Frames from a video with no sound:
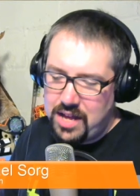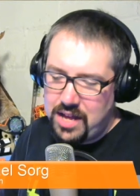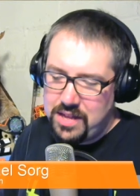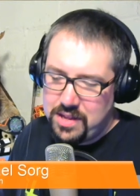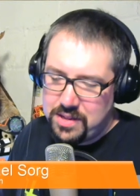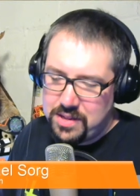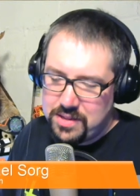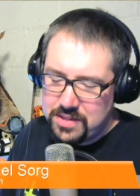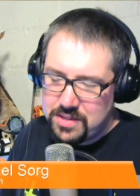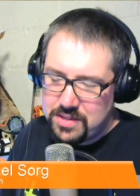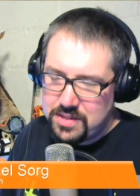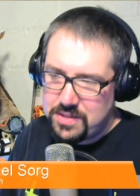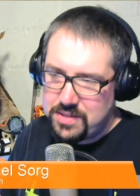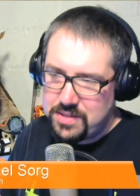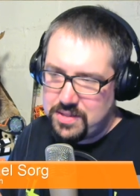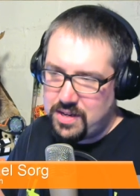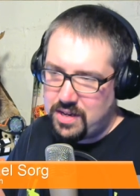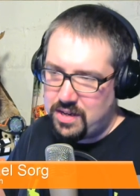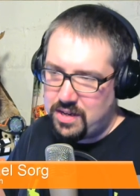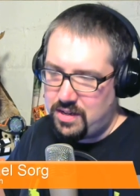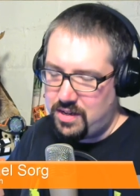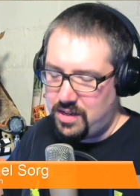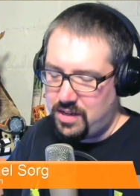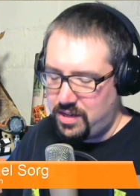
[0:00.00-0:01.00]
Uh, now, this is
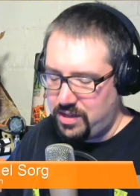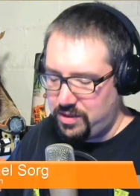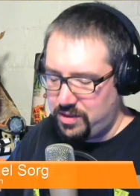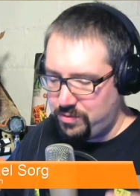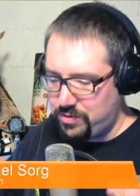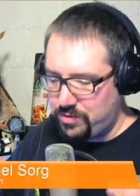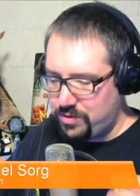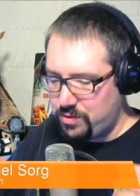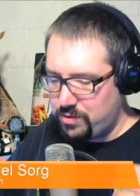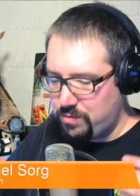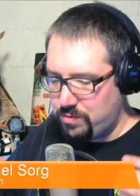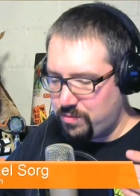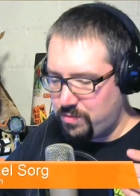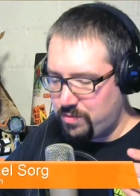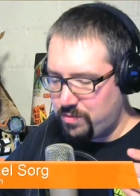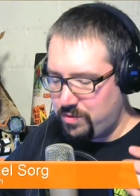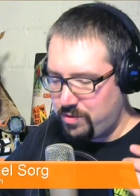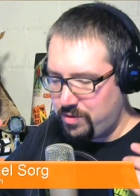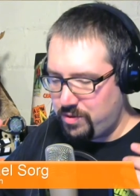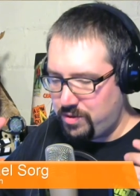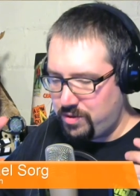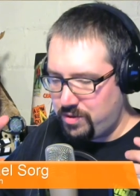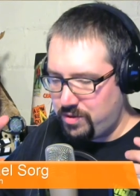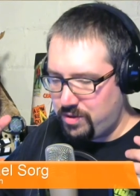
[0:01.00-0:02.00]
uh, it, so.
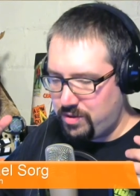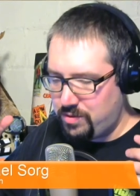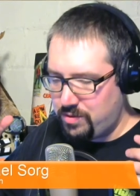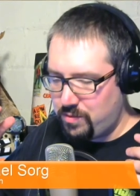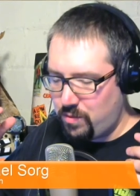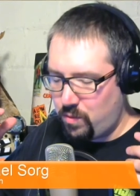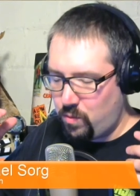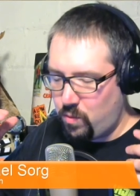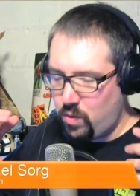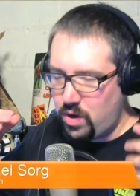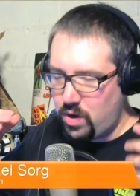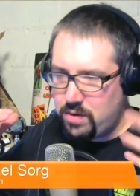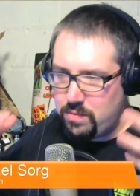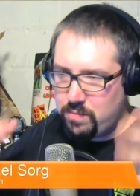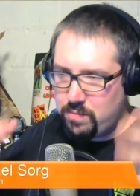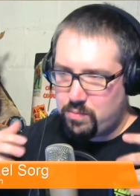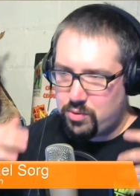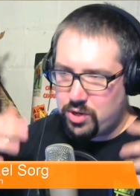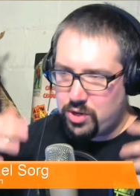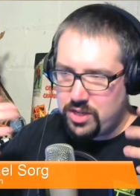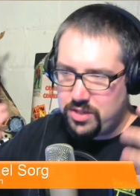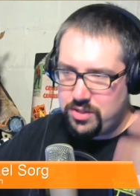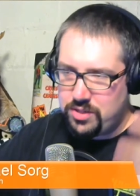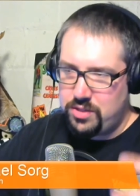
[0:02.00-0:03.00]
What
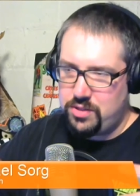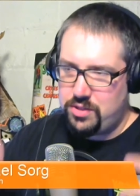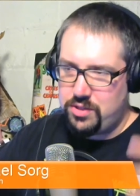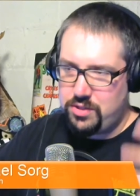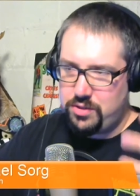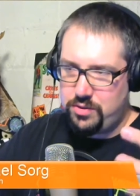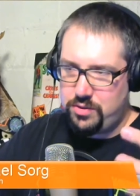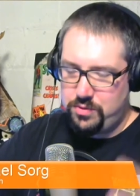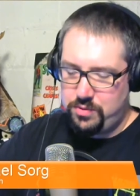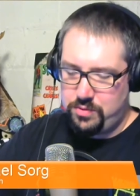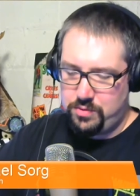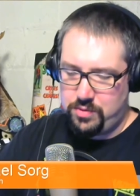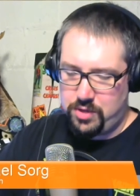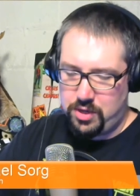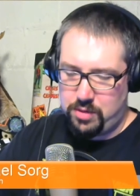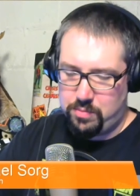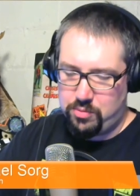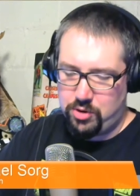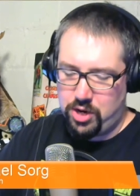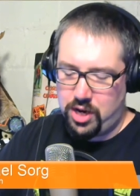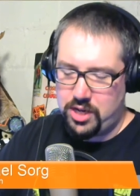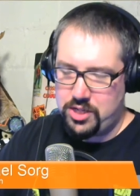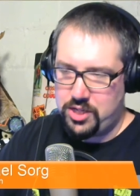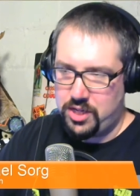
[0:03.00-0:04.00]
brings you to a
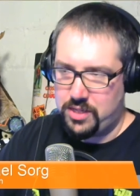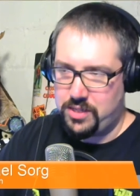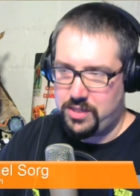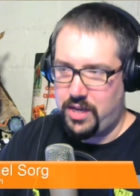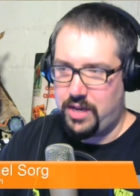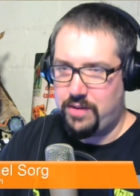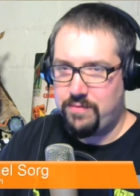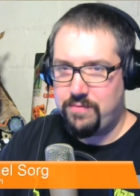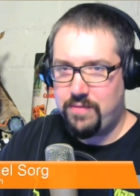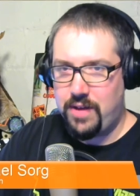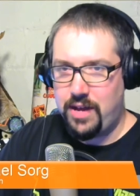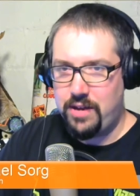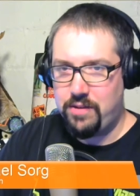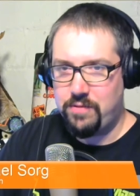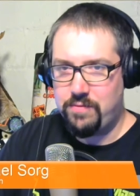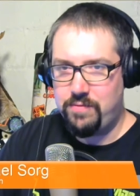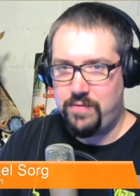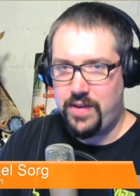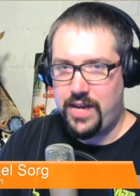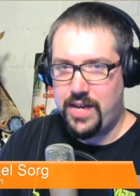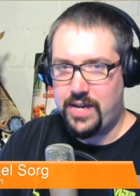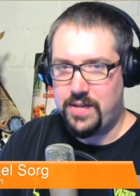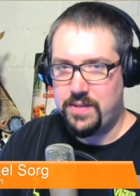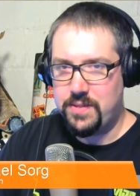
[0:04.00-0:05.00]
project like Final
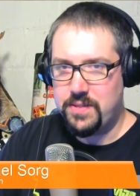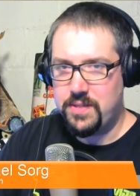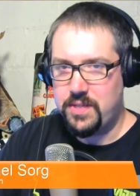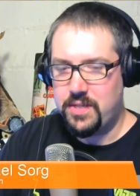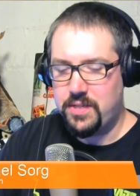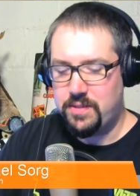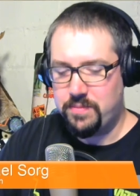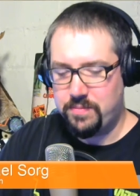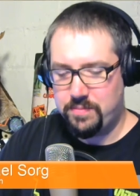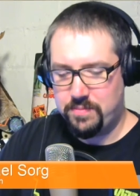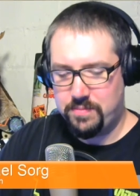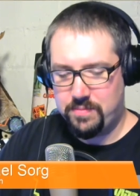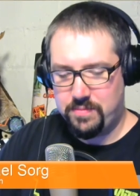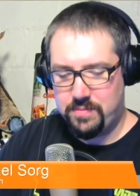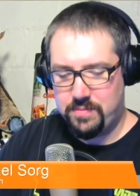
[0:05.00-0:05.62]
Fantasy?